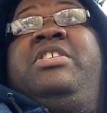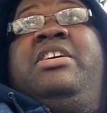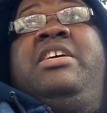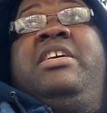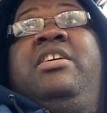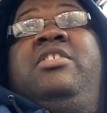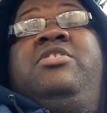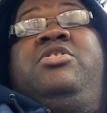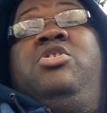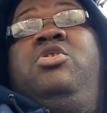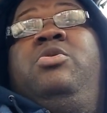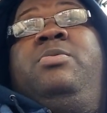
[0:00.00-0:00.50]
to
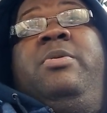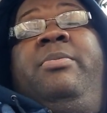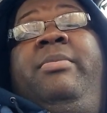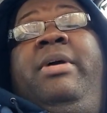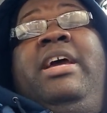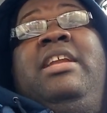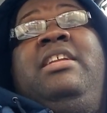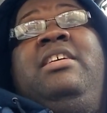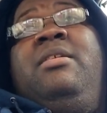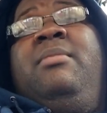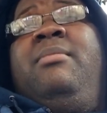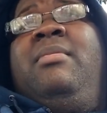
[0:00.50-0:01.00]
kill
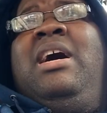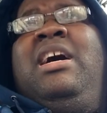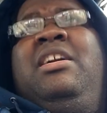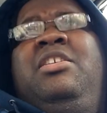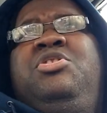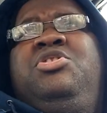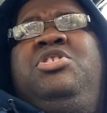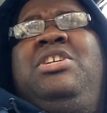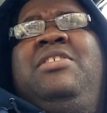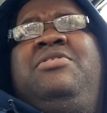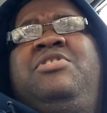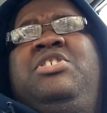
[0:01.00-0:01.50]
Superman. In the
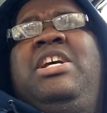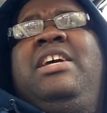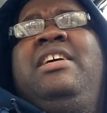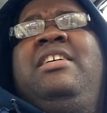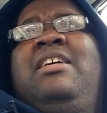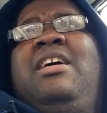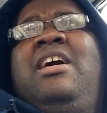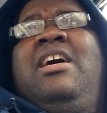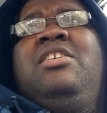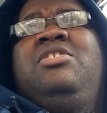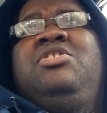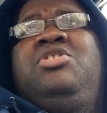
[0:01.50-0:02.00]
modern Jeff Johns